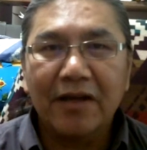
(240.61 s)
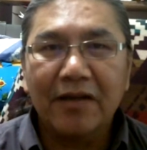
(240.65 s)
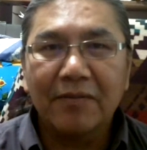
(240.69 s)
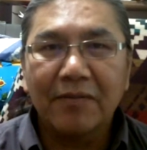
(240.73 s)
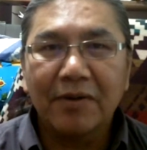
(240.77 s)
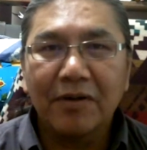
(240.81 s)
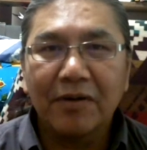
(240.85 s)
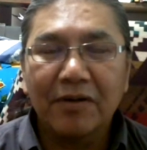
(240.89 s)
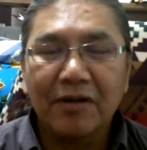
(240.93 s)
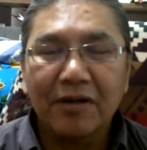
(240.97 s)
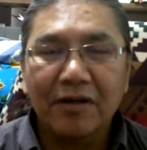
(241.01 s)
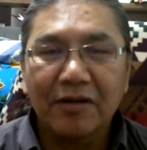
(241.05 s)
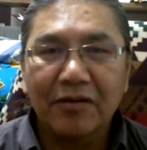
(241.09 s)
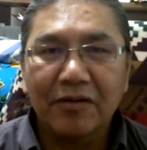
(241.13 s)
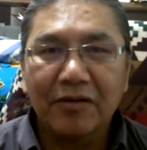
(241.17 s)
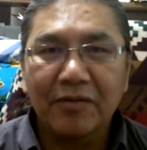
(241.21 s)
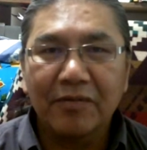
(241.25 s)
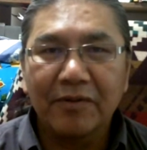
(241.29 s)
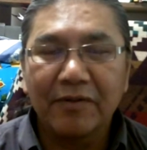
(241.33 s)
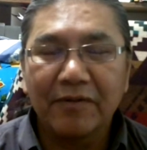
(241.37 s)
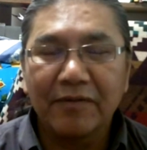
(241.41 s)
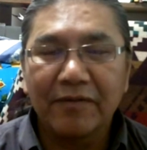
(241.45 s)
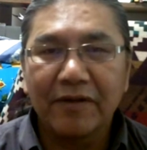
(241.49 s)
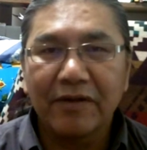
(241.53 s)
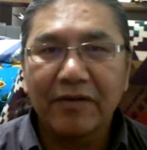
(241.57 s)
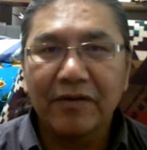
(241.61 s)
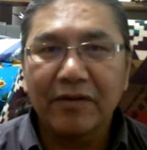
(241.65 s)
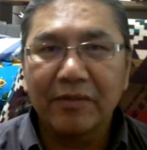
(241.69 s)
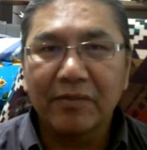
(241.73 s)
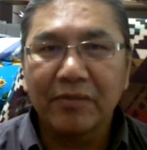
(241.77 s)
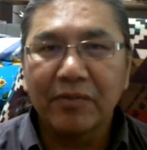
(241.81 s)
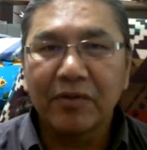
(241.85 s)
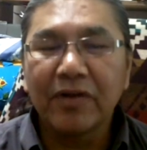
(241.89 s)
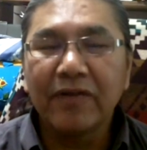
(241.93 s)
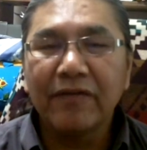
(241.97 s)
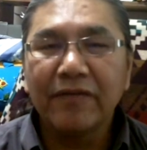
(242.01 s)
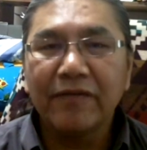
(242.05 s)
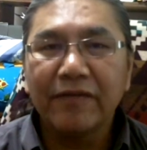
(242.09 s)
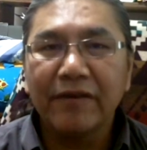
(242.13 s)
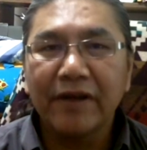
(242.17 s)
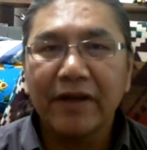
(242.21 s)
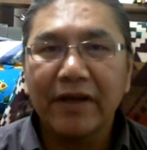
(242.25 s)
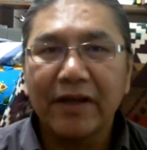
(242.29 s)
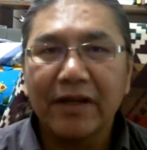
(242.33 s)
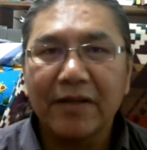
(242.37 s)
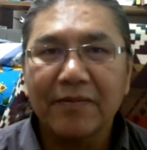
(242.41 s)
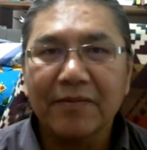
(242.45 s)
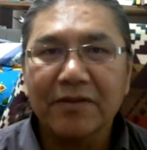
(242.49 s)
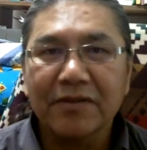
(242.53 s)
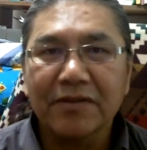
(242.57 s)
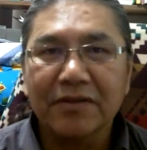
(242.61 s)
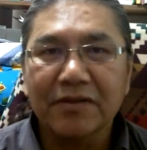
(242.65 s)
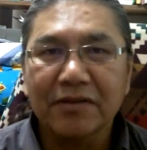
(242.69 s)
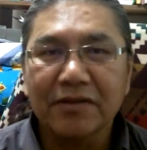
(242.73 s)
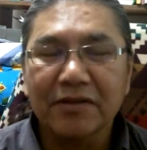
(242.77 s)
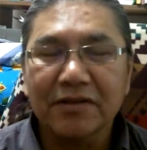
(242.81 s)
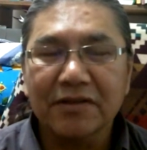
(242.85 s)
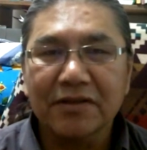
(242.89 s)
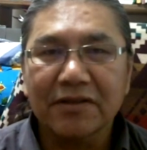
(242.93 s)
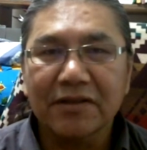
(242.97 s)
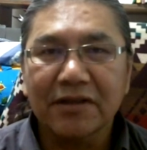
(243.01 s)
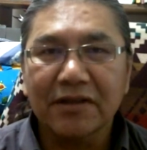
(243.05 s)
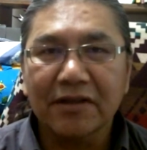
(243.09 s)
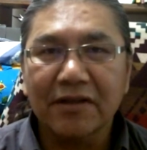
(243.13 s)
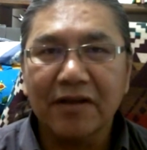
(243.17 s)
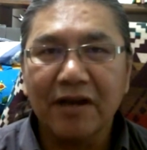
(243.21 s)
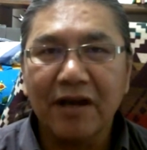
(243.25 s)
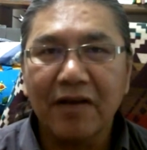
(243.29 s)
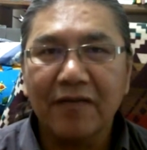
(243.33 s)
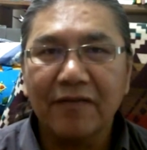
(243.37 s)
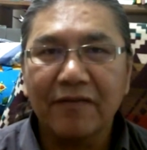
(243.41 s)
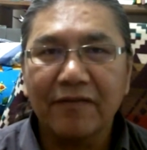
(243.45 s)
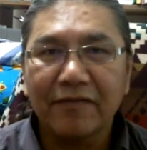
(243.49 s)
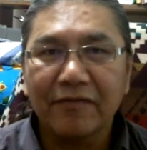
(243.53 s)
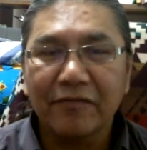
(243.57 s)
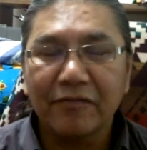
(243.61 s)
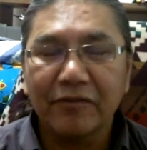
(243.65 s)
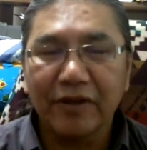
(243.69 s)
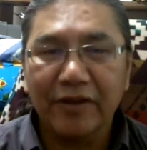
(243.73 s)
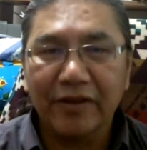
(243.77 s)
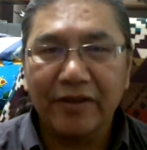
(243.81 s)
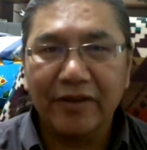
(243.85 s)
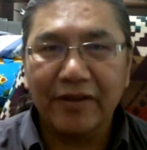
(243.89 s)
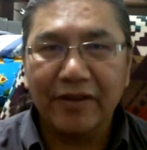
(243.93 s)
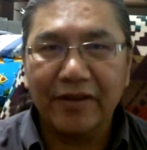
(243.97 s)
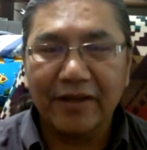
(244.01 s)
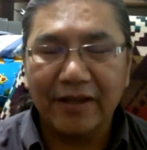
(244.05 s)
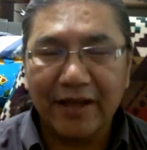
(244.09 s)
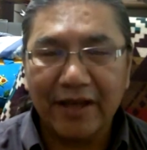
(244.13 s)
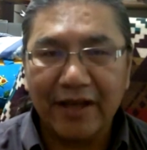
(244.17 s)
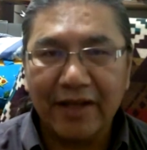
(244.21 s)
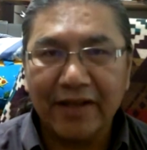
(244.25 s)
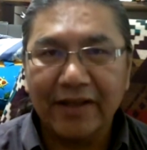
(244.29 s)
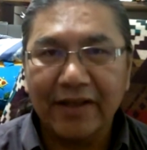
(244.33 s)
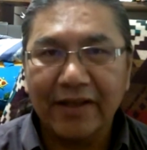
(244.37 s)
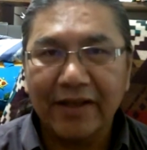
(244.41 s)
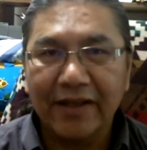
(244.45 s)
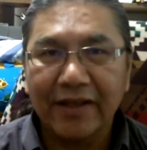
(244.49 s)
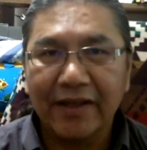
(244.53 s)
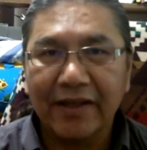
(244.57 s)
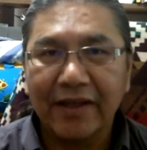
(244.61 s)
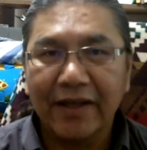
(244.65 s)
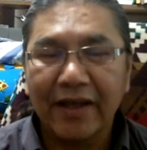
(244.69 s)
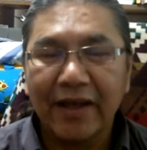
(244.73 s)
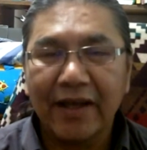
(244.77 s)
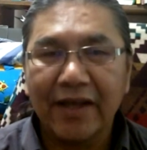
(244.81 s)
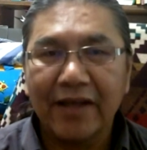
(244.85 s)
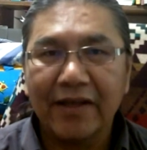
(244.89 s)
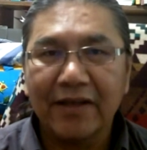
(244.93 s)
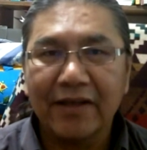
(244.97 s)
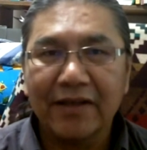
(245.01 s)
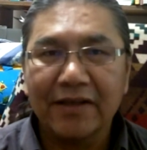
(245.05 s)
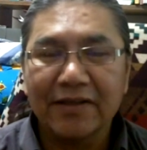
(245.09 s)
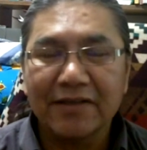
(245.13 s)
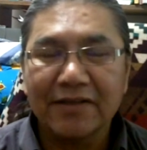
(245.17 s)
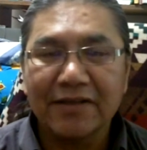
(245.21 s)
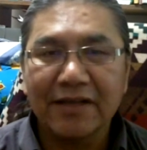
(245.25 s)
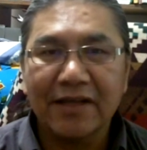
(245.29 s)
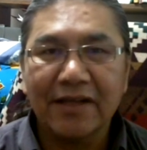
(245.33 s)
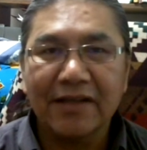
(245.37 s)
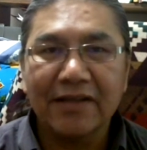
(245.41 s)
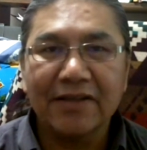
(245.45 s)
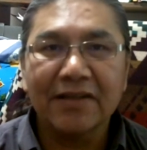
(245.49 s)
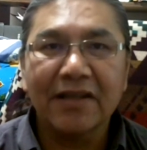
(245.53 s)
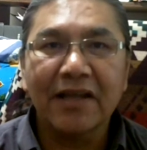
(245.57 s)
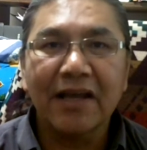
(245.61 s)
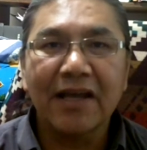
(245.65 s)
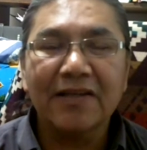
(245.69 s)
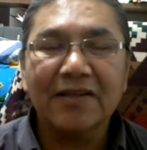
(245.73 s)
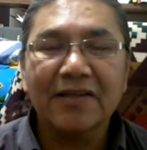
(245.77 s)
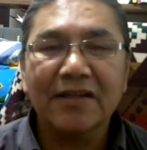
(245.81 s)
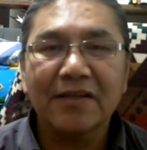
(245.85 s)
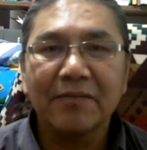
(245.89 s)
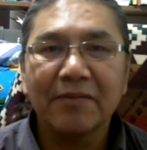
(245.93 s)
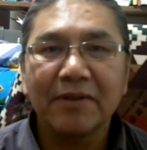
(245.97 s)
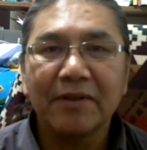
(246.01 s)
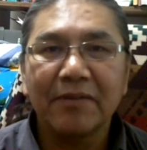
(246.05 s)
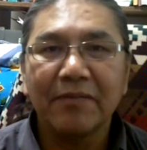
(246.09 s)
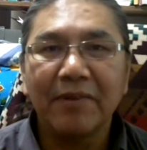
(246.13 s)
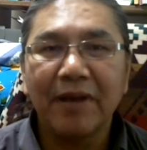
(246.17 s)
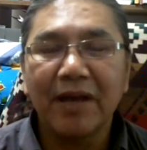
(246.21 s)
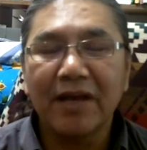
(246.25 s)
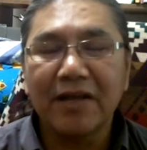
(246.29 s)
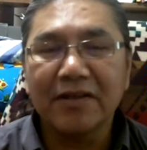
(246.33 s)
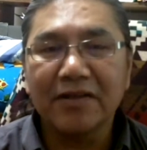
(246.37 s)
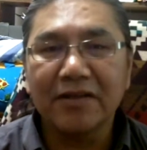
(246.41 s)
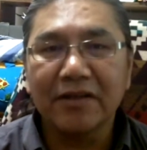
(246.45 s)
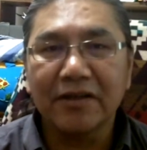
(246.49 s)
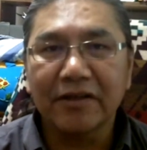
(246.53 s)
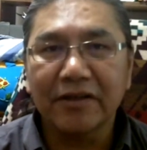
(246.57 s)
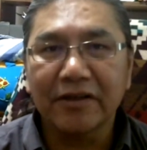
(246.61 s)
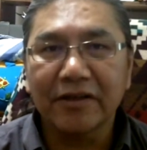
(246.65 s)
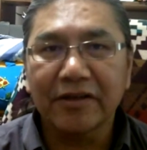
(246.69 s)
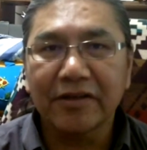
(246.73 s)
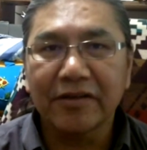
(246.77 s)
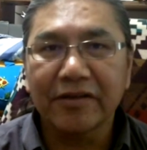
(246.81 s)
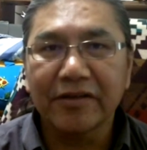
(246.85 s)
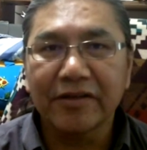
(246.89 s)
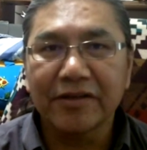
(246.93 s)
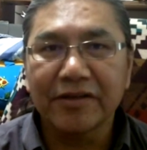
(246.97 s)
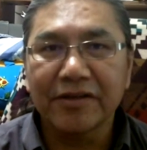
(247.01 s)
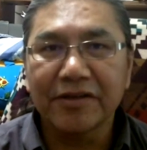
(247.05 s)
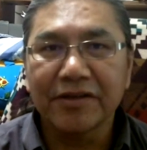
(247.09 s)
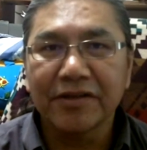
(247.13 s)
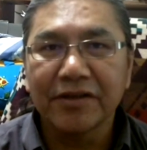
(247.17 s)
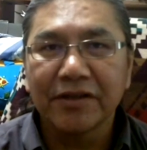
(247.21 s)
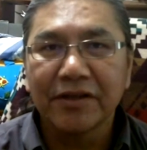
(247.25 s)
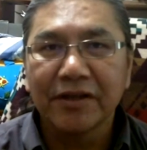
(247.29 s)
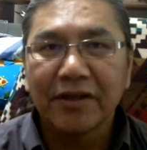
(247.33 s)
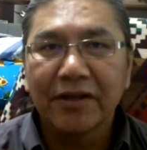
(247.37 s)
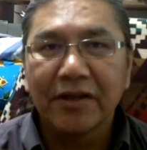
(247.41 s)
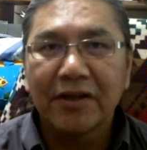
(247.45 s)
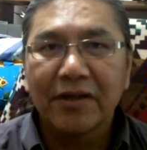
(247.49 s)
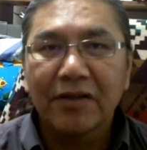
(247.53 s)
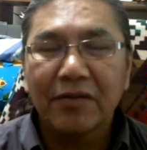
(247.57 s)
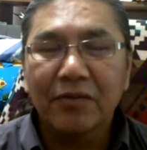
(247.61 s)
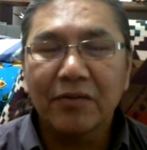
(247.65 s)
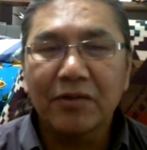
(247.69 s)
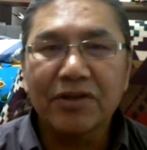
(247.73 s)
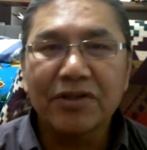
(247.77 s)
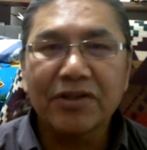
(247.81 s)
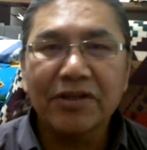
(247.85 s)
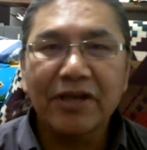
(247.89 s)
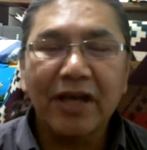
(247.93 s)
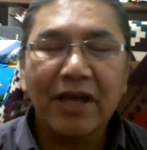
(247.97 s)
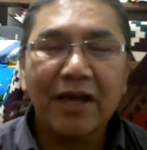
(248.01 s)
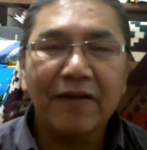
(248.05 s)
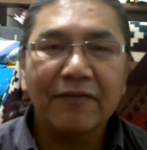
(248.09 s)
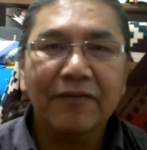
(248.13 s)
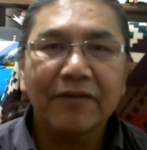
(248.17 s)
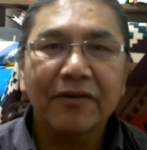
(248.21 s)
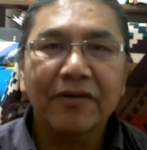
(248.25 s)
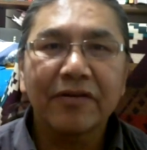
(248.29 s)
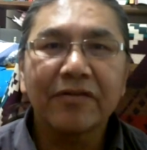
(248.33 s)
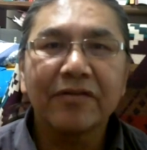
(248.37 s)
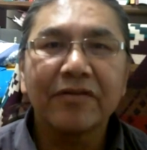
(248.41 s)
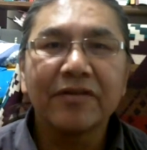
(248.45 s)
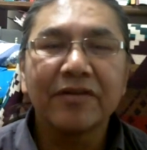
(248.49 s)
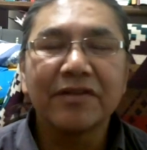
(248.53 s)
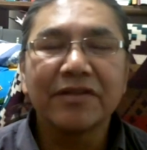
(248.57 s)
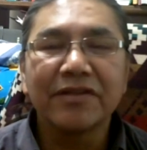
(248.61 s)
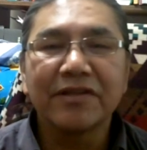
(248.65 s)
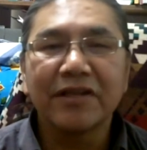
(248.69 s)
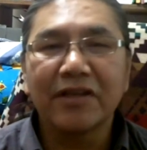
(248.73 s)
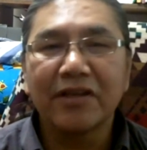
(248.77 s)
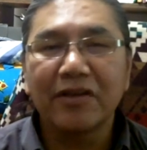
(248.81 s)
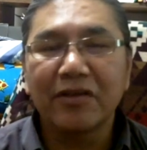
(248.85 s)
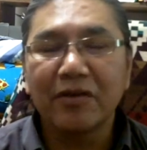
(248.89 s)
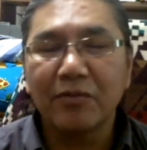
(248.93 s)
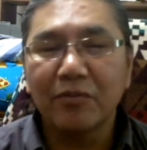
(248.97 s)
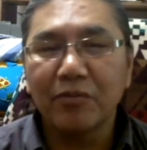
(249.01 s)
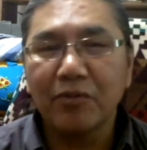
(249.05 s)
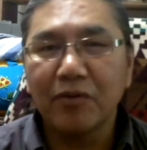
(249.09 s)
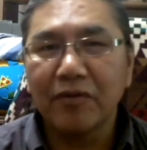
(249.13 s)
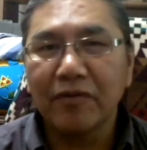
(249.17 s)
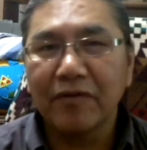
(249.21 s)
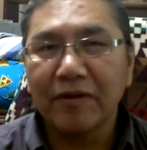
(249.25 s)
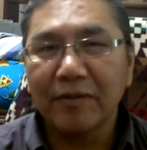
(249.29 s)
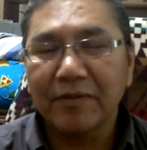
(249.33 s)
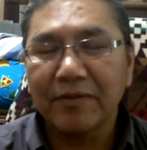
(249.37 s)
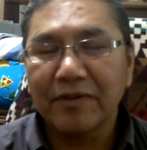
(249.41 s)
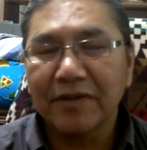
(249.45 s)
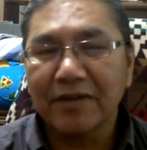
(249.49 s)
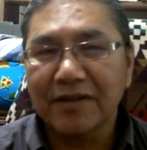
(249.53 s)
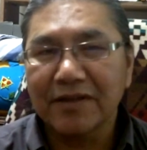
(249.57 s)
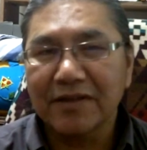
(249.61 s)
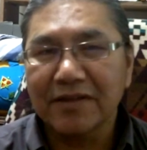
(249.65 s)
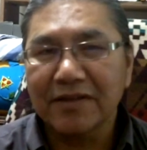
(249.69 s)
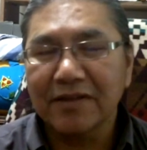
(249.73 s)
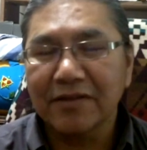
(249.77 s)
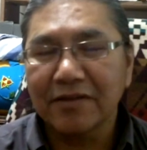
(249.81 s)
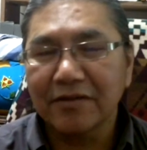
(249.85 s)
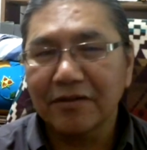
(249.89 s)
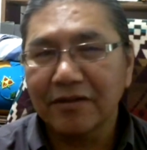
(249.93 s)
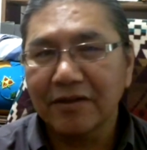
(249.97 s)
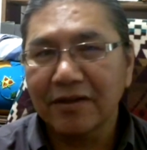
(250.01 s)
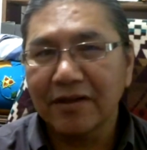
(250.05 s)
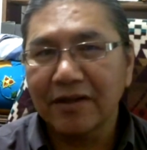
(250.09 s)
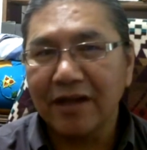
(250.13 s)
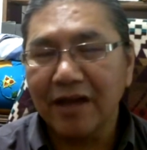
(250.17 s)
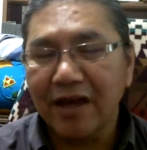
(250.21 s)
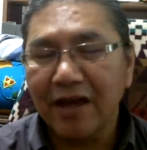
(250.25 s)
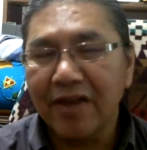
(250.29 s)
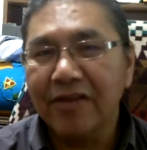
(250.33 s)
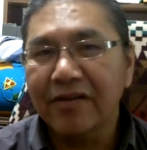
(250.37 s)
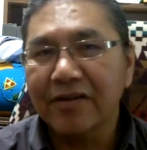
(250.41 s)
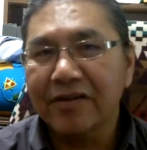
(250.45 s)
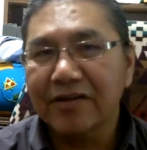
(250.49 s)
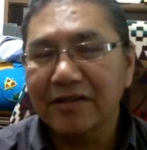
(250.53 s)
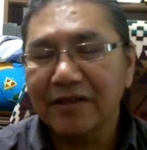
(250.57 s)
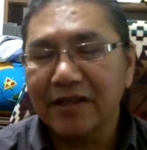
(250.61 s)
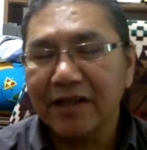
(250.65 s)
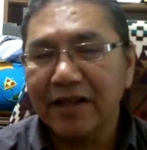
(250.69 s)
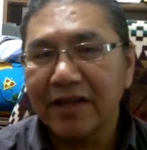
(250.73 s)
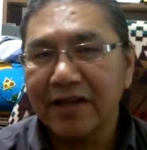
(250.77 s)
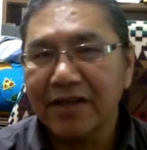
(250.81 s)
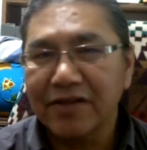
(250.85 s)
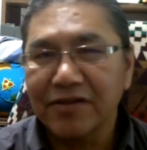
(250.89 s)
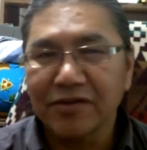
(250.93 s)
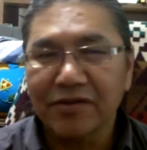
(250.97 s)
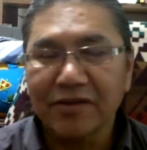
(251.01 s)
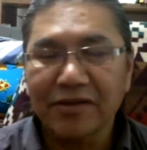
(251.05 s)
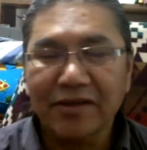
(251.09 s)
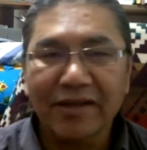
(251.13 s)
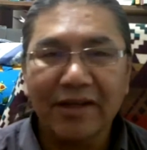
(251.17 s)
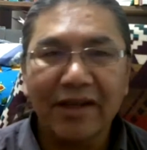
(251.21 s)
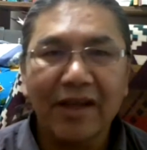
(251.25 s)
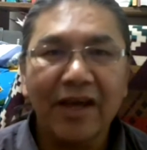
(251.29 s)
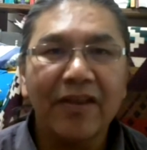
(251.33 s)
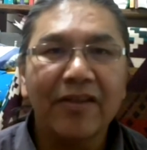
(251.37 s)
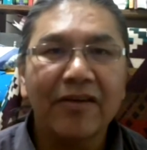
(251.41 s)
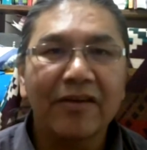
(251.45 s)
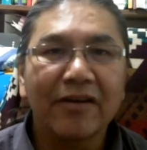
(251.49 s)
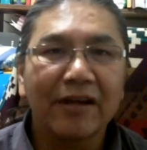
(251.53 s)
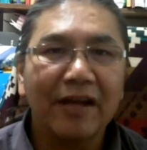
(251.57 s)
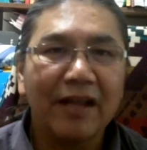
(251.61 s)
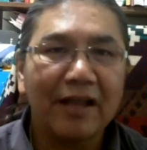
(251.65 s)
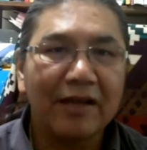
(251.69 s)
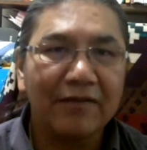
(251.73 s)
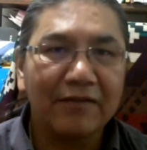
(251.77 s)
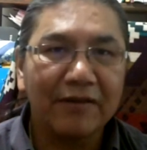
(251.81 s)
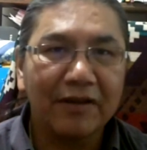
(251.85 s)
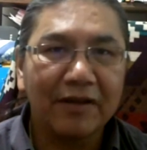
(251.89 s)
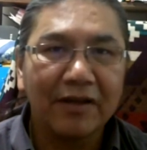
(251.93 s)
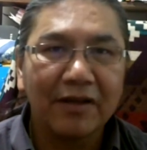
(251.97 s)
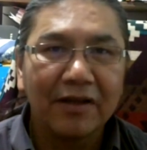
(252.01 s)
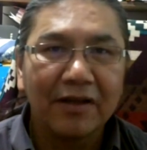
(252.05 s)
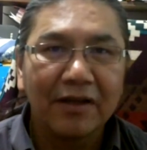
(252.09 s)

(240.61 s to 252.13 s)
about are going to be very brief, and I'm just going to start off with the idea again is that it has to be based on courage. Once you have courage, then you move up to the other stage or the other level.